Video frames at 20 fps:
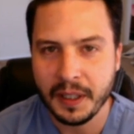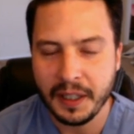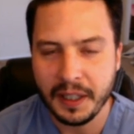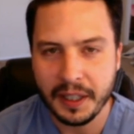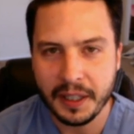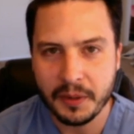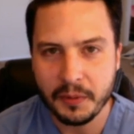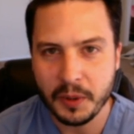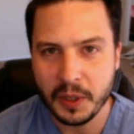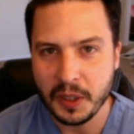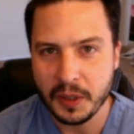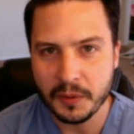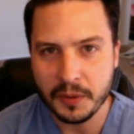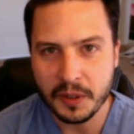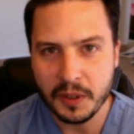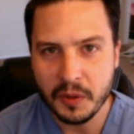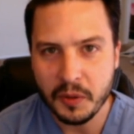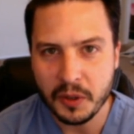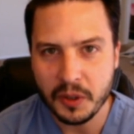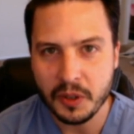what you would
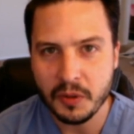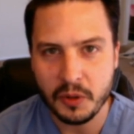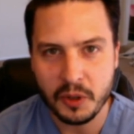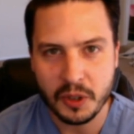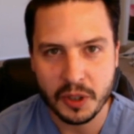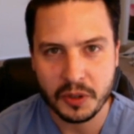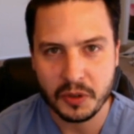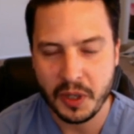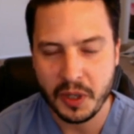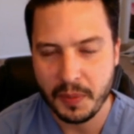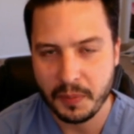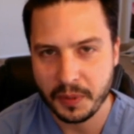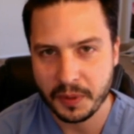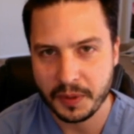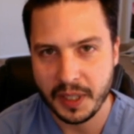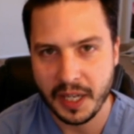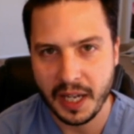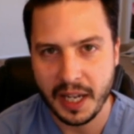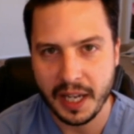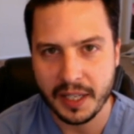do is you would just
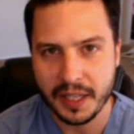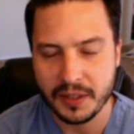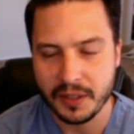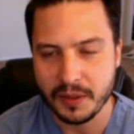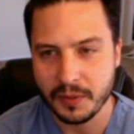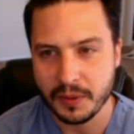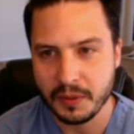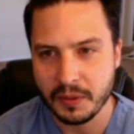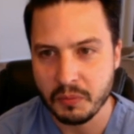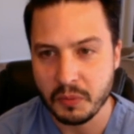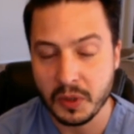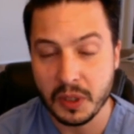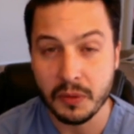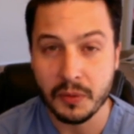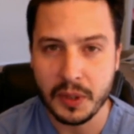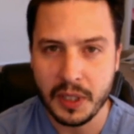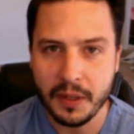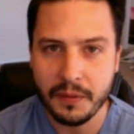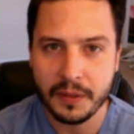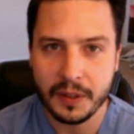jeopardize. You would
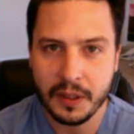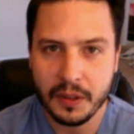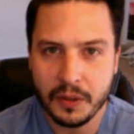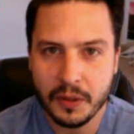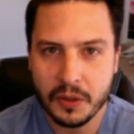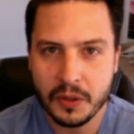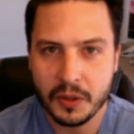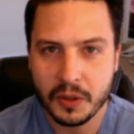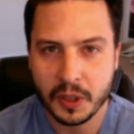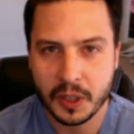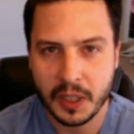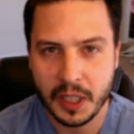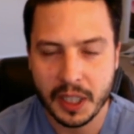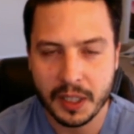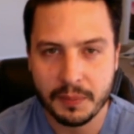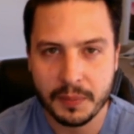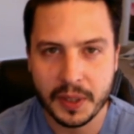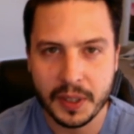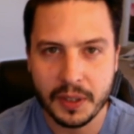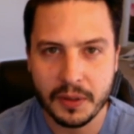definitely lose your
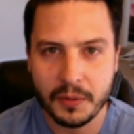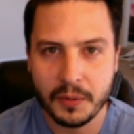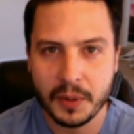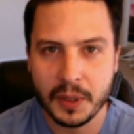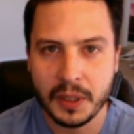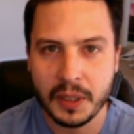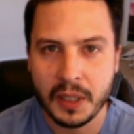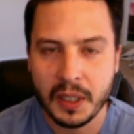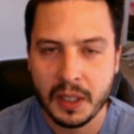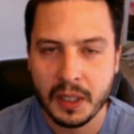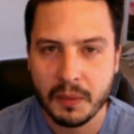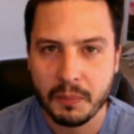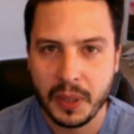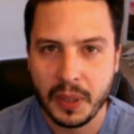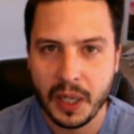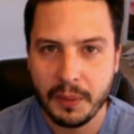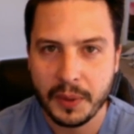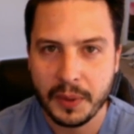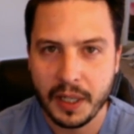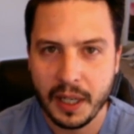account, but you would
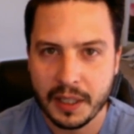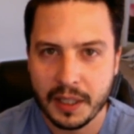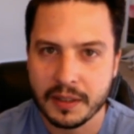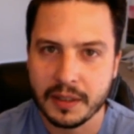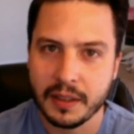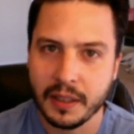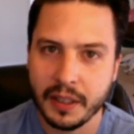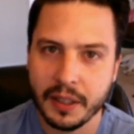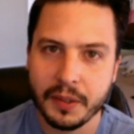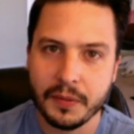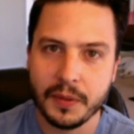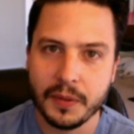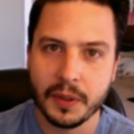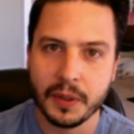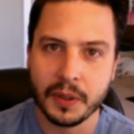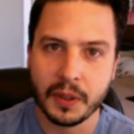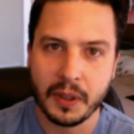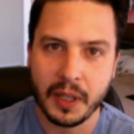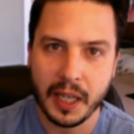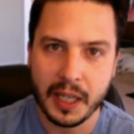probably cause a lot of
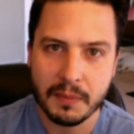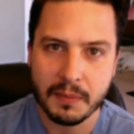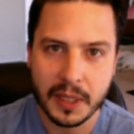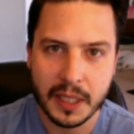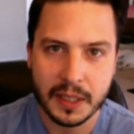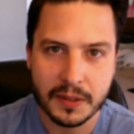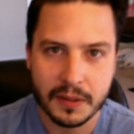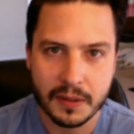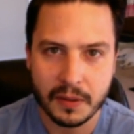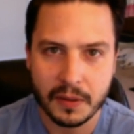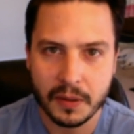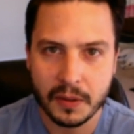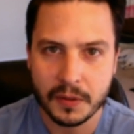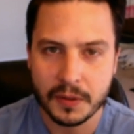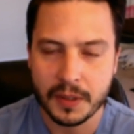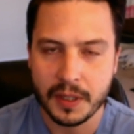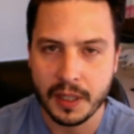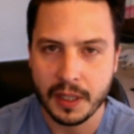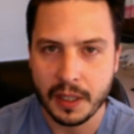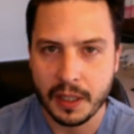your clanmates to
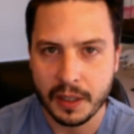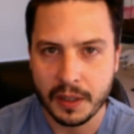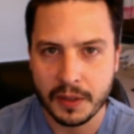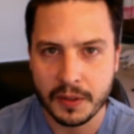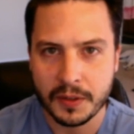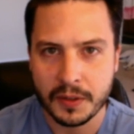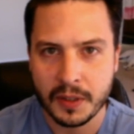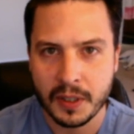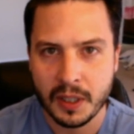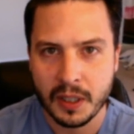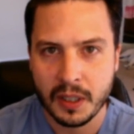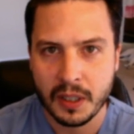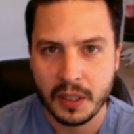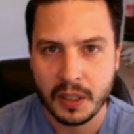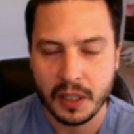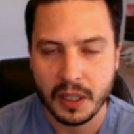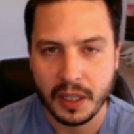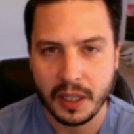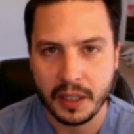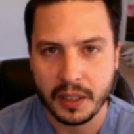lose theirs.
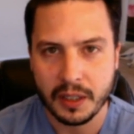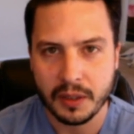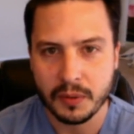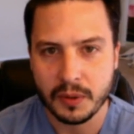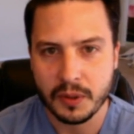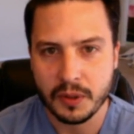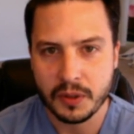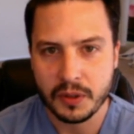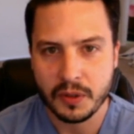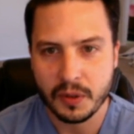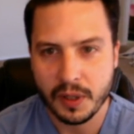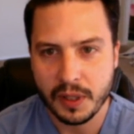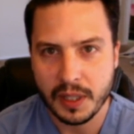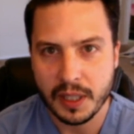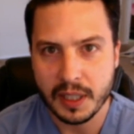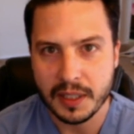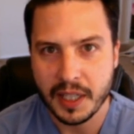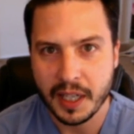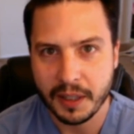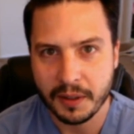You would destroy the
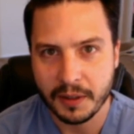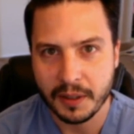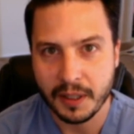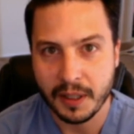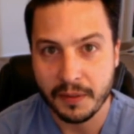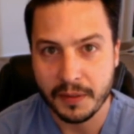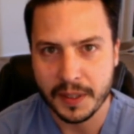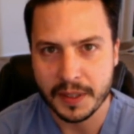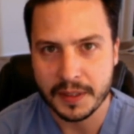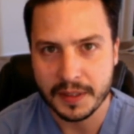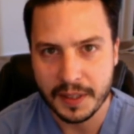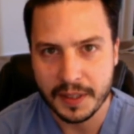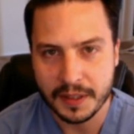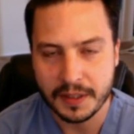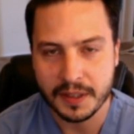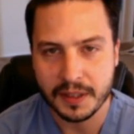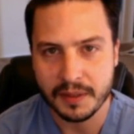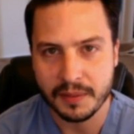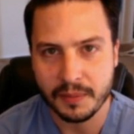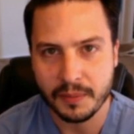integrity of the
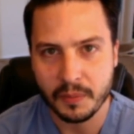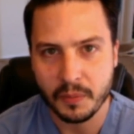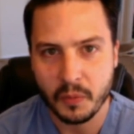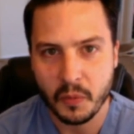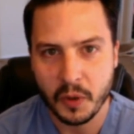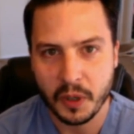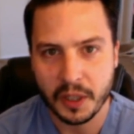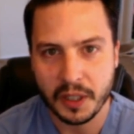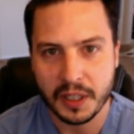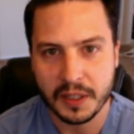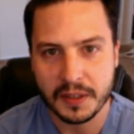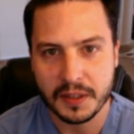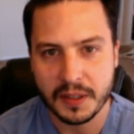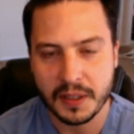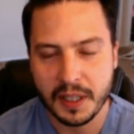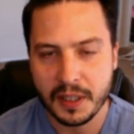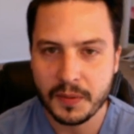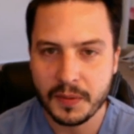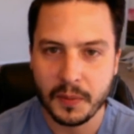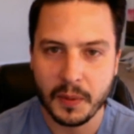system where it is, and
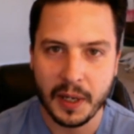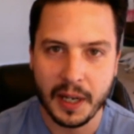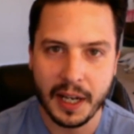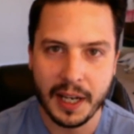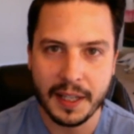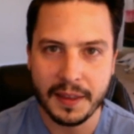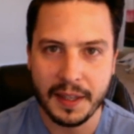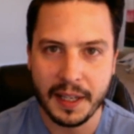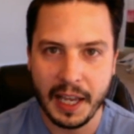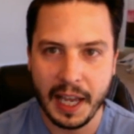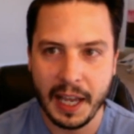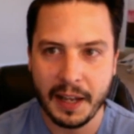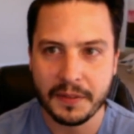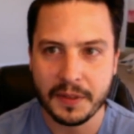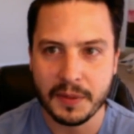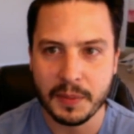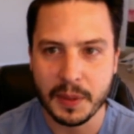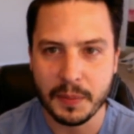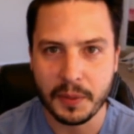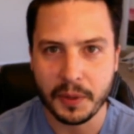that's why they have to
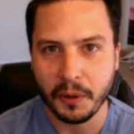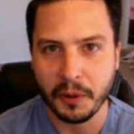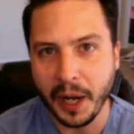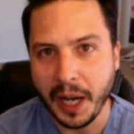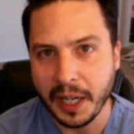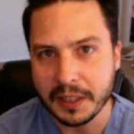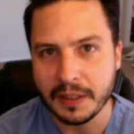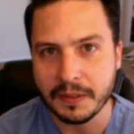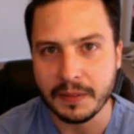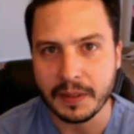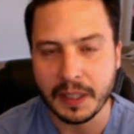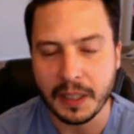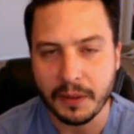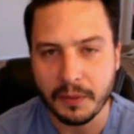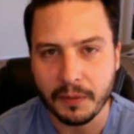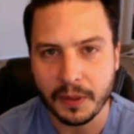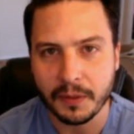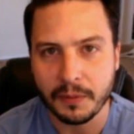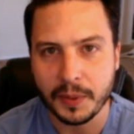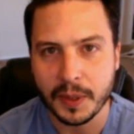be proactive and get
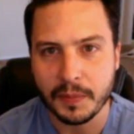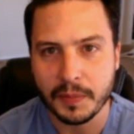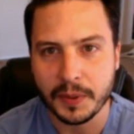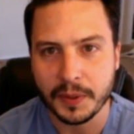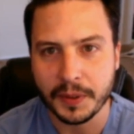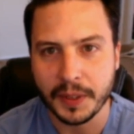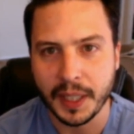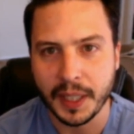rid of people